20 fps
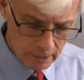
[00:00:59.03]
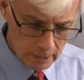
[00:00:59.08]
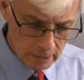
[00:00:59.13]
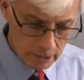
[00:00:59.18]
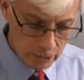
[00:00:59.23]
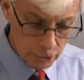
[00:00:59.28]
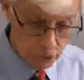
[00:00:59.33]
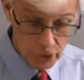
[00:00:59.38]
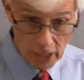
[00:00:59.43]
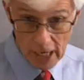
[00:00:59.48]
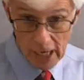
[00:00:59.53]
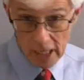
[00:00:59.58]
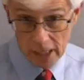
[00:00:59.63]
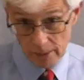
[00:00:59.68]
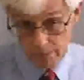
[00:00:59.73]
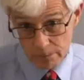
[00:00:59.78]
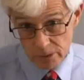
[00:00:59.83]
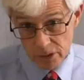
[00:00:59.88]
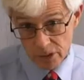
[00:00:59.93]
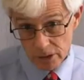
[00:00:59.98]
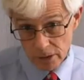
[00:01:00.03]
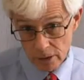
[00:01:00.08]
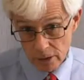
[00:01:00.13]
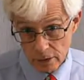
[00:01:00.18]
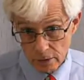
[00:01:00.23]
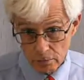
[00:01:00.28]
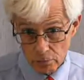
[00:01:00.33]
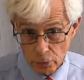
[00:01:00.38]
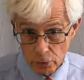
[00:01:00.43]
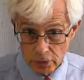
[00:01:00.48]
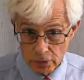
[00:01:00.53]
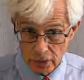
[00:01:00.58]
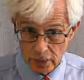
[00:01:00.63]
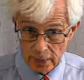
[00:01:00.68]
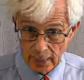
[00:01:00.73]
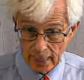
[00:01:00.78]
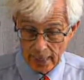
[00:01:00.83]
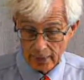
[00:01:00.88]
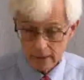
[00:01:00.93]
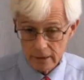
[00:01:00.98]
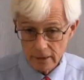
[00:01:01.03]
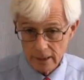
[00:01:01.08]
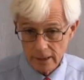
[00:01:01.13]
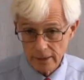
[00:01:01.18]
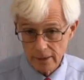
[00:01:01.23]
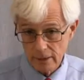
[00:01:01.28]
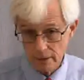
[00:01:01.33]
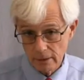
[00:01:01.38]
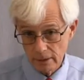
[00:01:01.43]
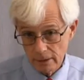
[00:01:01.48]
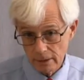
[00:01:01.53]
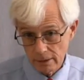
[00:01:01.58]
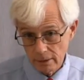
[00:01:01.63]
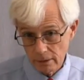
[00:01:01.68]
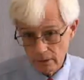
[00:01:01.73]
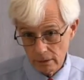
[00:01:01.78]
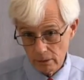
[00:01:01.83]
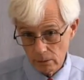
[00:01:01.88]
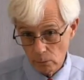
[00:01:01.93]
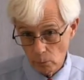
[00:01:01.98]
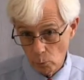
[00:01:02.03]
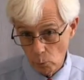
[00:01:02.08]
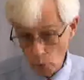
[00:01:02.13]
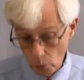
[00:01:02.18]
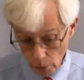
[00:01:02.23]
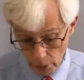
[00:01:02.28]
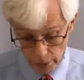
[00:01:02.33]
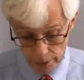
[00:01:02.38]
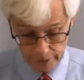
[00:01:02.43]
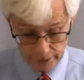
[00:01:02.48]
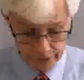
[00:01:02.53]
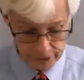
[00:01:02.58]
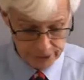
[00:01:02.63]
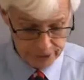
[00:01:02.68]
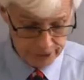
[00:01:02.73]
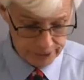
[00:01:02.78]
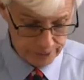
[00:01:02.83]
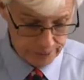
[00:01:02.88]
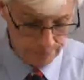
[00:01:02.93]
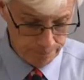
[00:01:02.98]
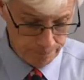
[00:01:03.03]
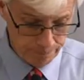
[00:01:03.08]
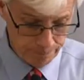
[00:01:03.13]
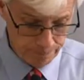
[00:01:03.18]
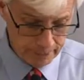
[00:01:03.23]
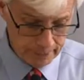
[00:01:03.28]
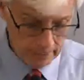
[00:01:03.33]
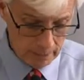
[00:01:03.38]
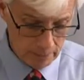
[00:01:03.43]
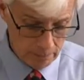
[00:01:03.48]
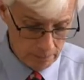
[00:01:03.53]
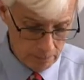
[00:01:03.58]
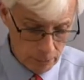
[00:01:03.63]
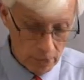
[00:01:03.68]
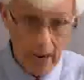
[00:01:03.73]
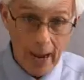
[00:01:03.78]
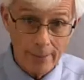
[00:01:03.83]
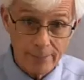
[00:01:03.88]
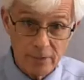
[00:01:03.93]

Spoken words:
James puts the accent on works, perhaps